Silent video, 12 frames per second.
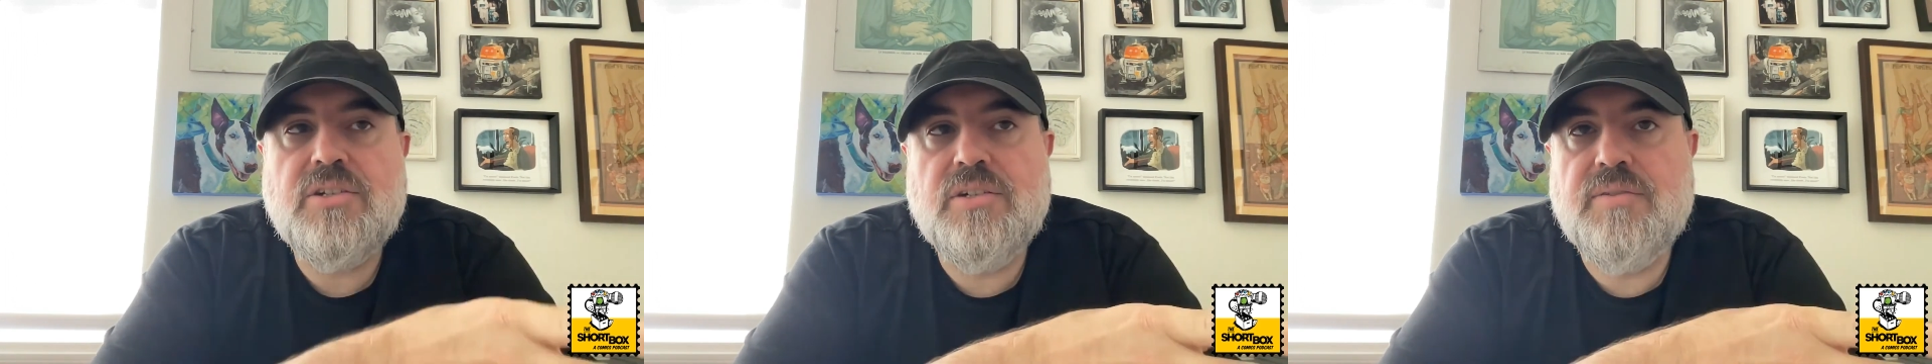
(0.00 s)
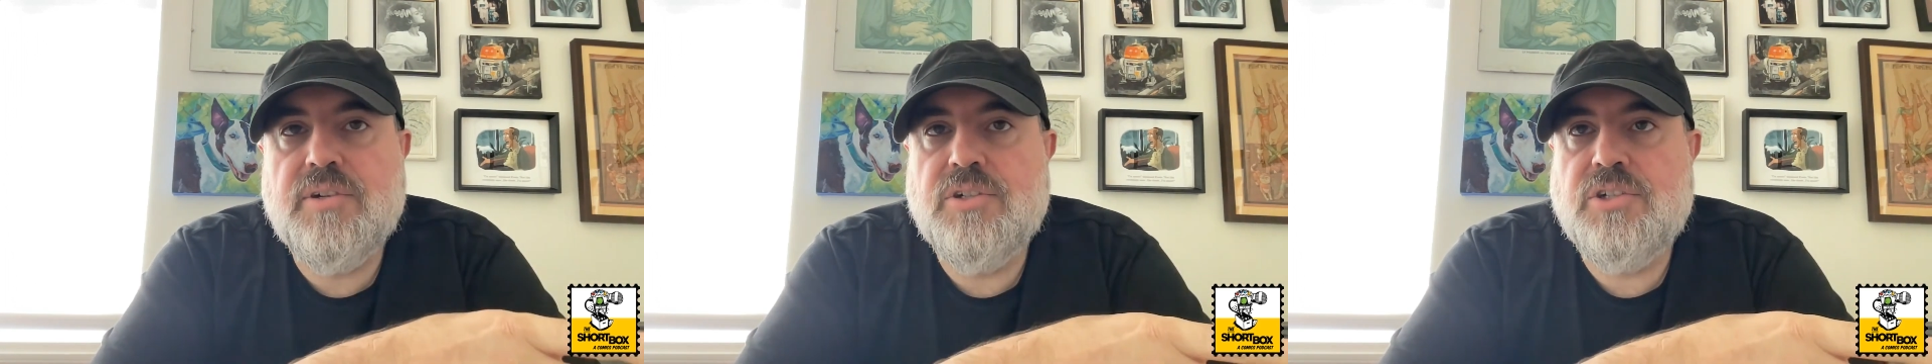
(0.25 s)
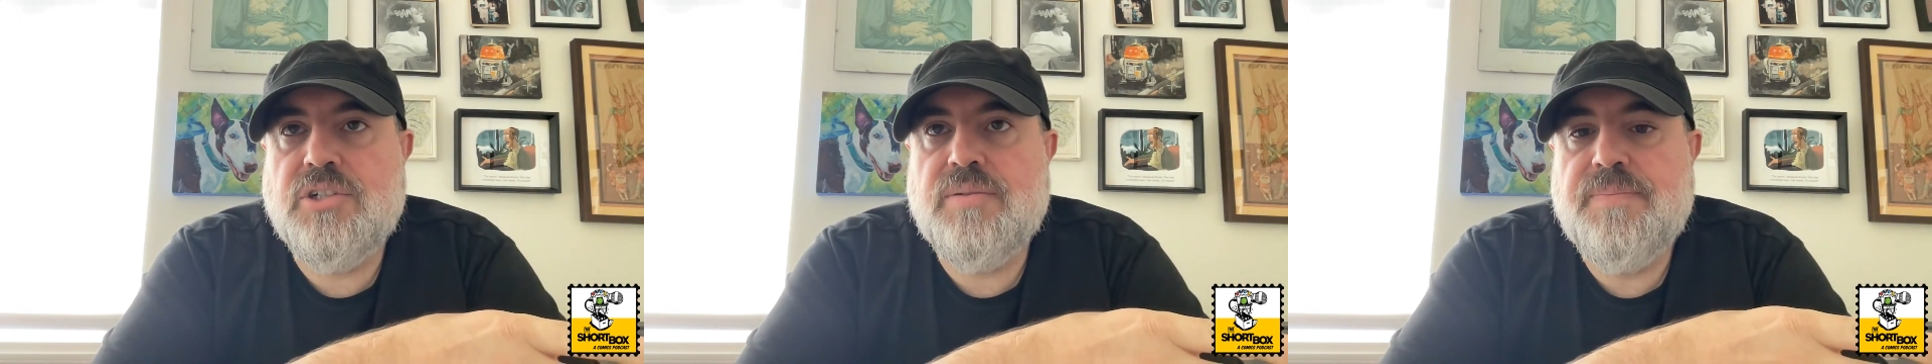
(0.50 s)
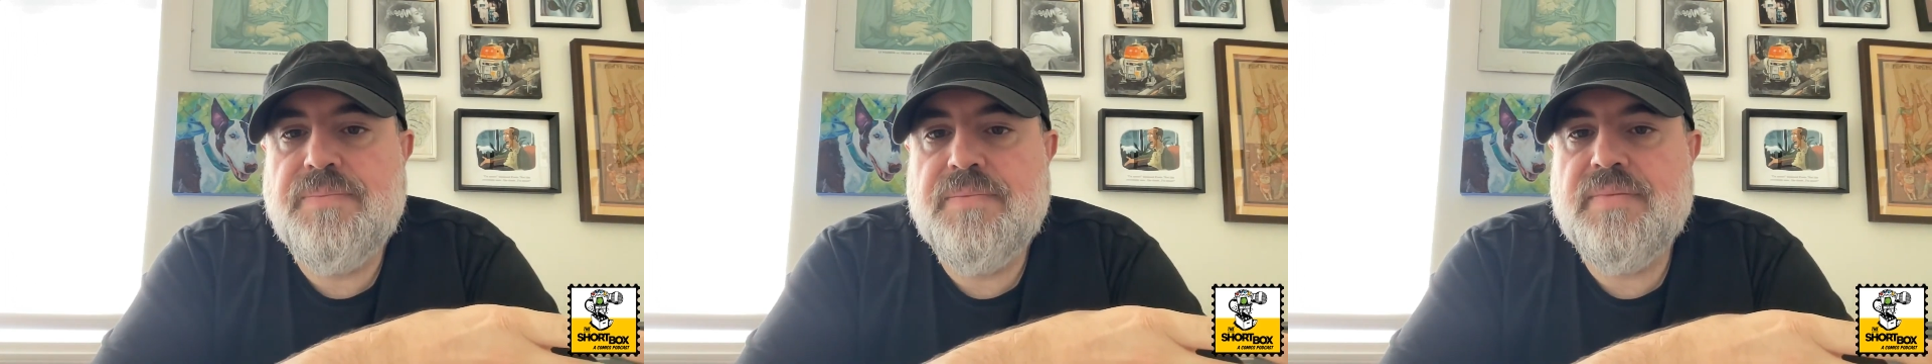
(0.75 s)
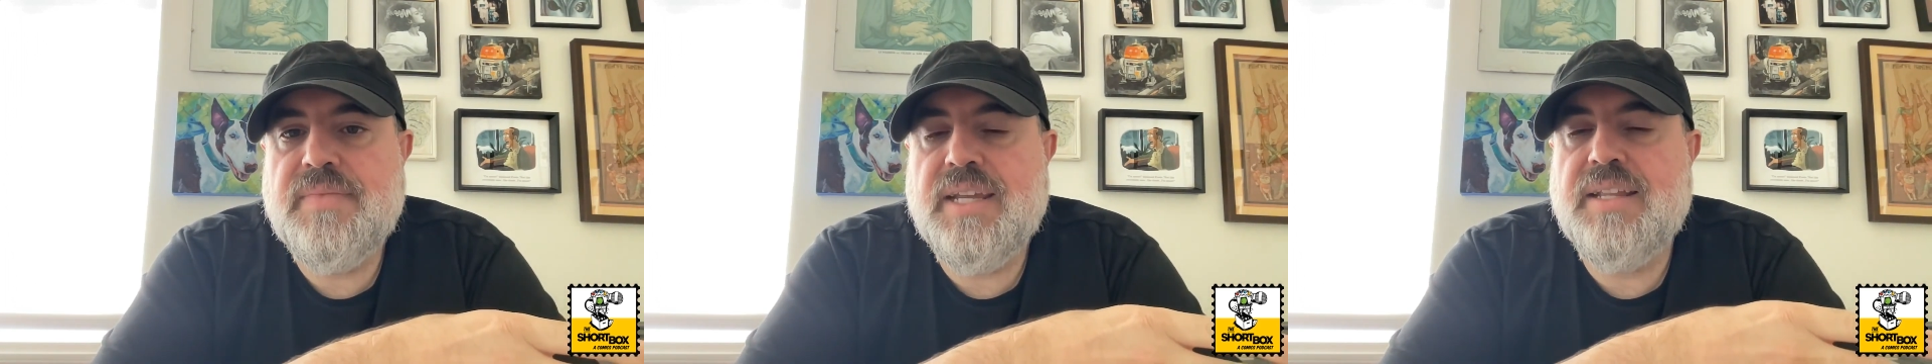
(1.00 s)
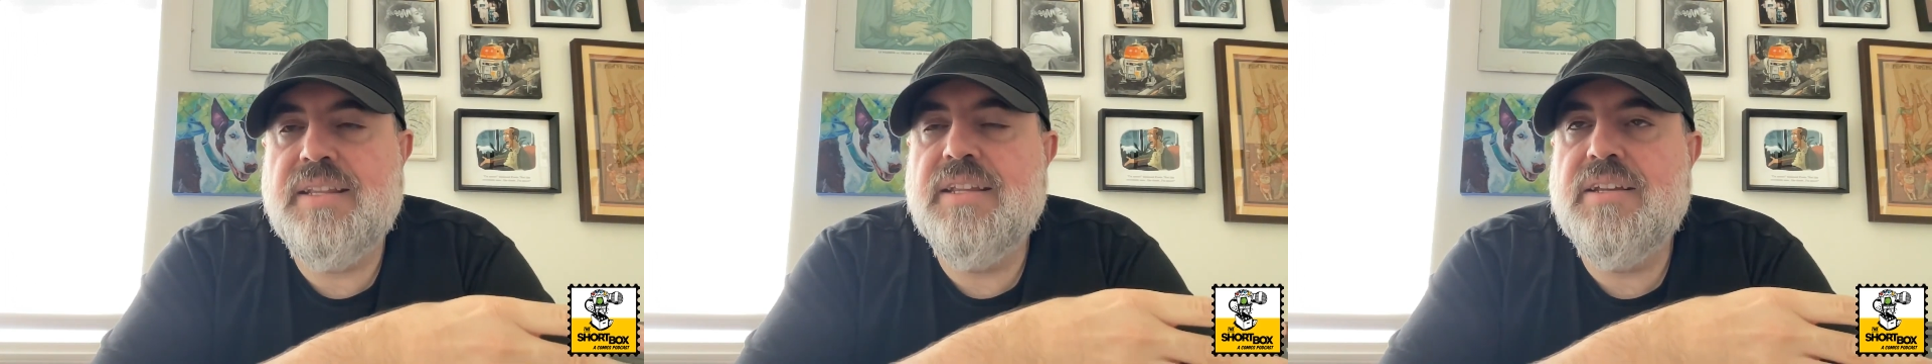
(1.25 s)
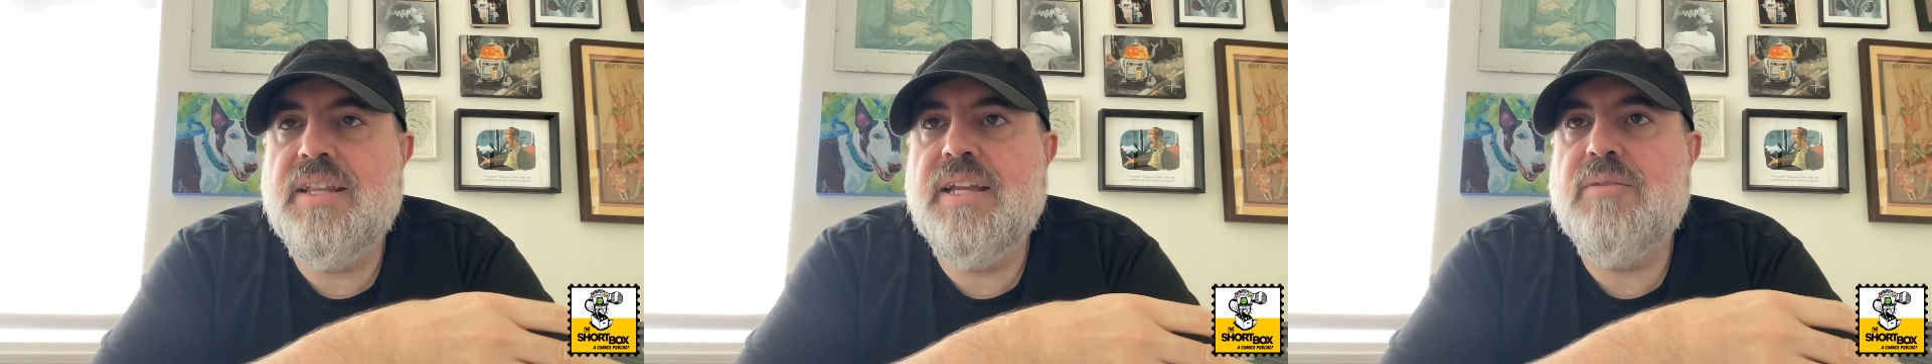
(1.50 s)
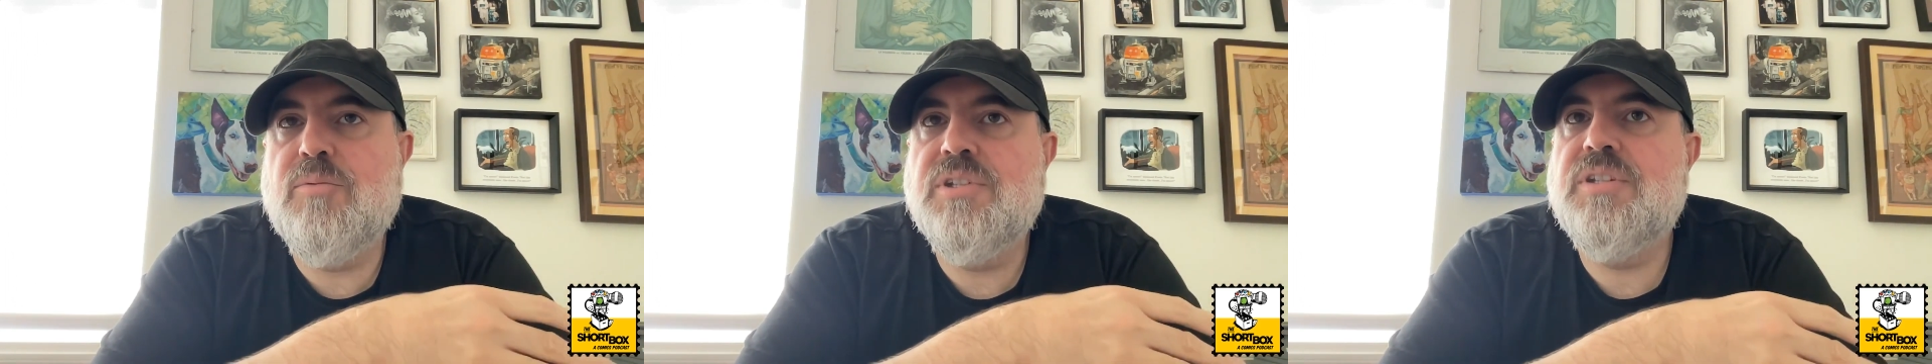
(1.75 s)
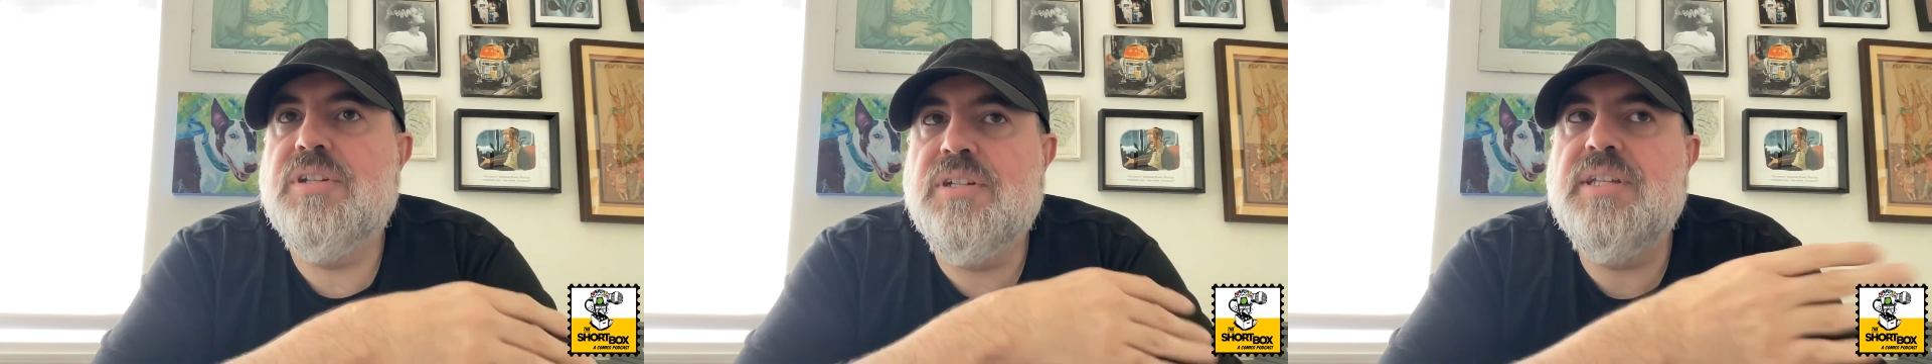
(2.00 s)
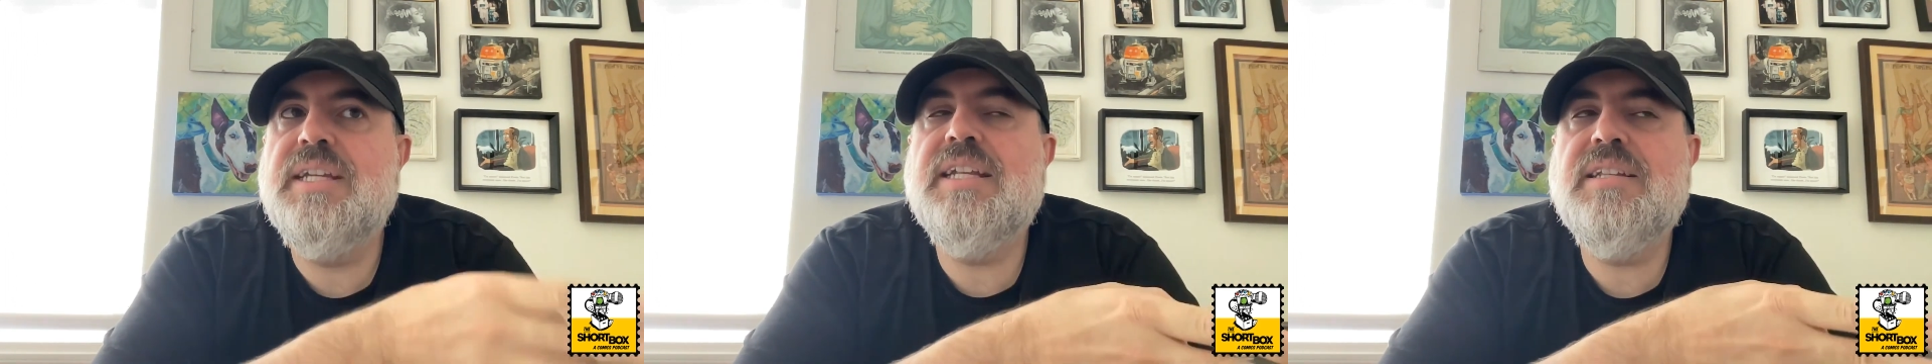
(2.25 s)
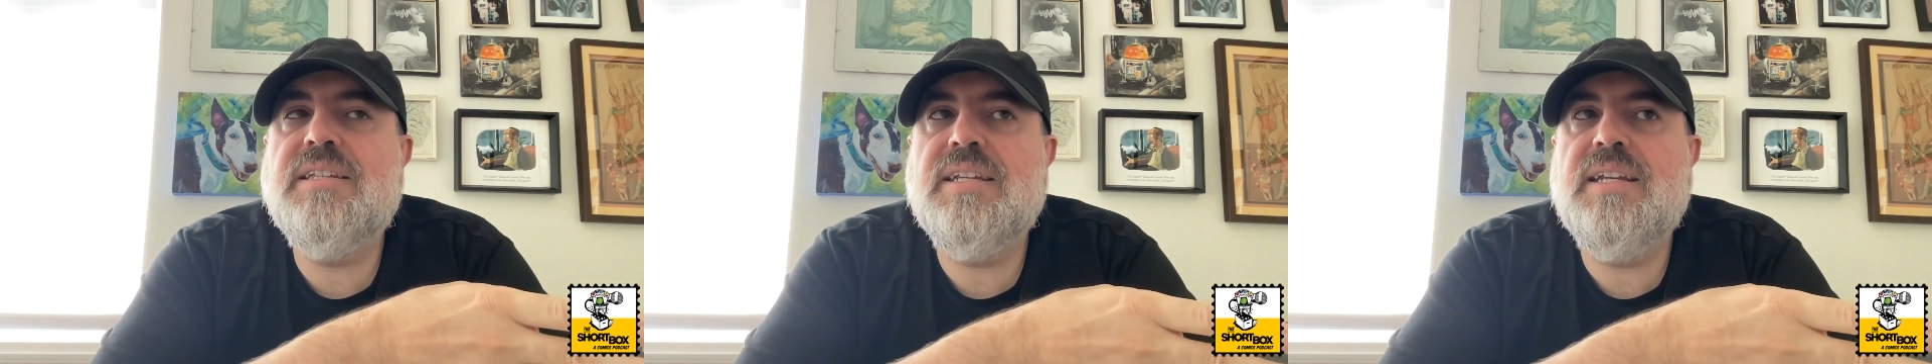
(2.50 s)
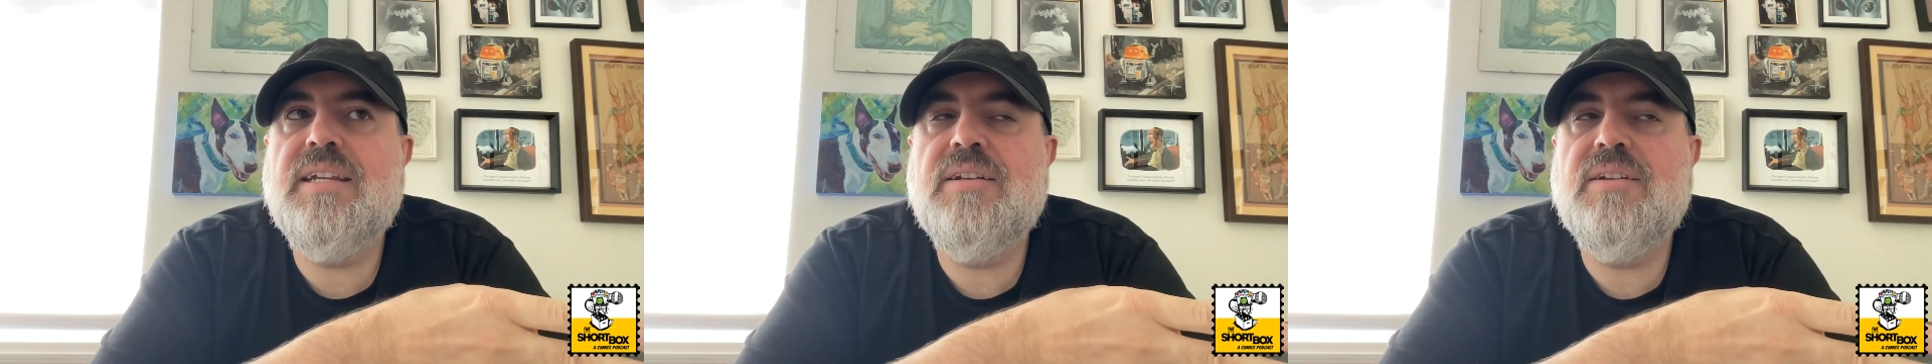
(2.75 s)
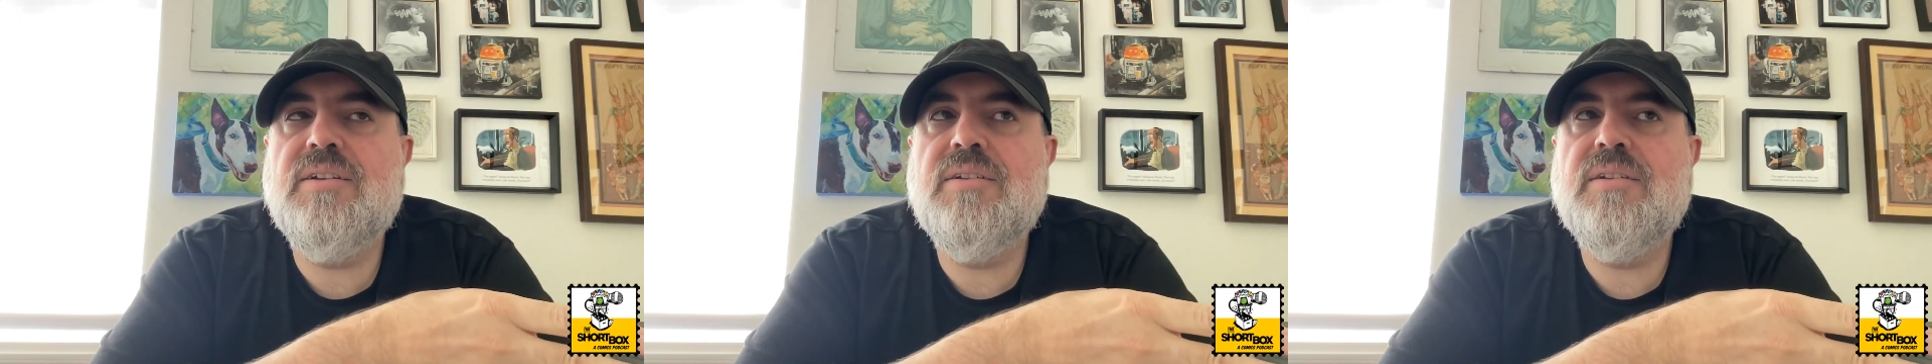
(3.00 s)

version, and was the deleted scene,